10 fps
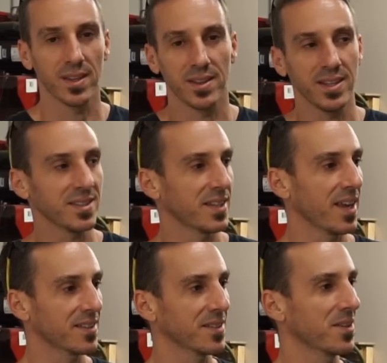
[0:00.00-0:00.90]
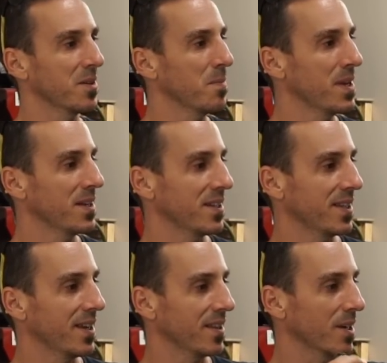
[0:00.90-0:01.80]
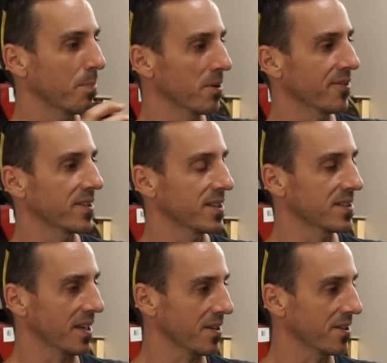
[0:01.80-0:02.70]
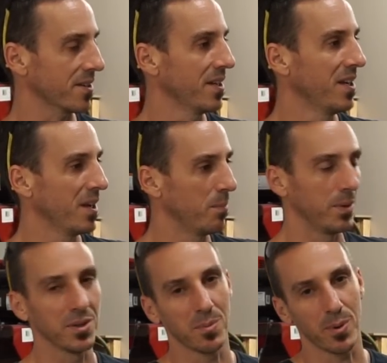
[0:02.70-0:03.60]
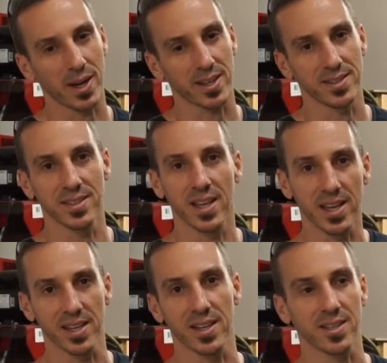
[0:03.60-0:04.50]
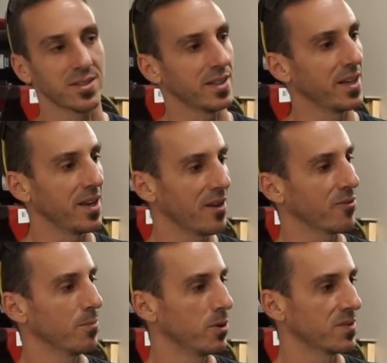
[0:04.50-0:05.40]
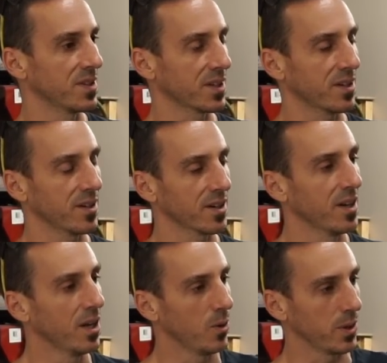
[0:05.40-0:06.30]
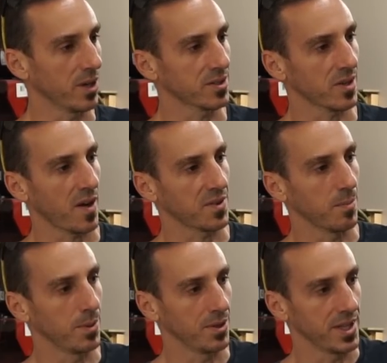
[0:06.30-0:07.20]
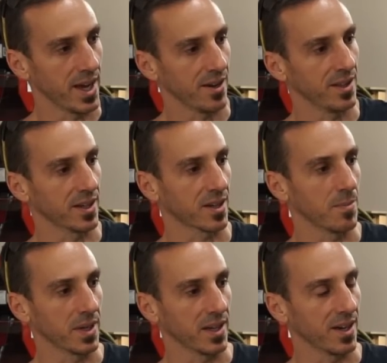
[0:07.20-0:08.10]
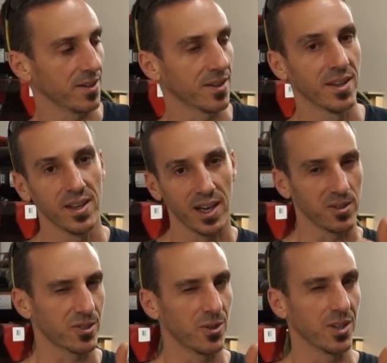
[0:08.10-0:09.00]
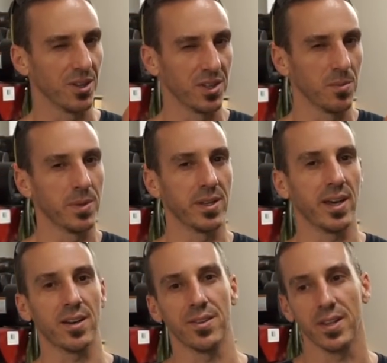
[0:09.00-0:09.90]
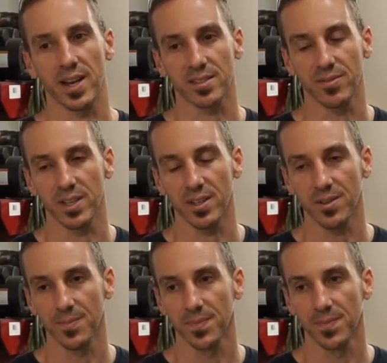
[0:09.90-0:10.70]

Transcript: this takes a good minute to get it like perfectly centered, build the brackets and hang it nice so that it never moves on the car. We also have to build the outlet coming down. I was showing a little bit of that on the last video.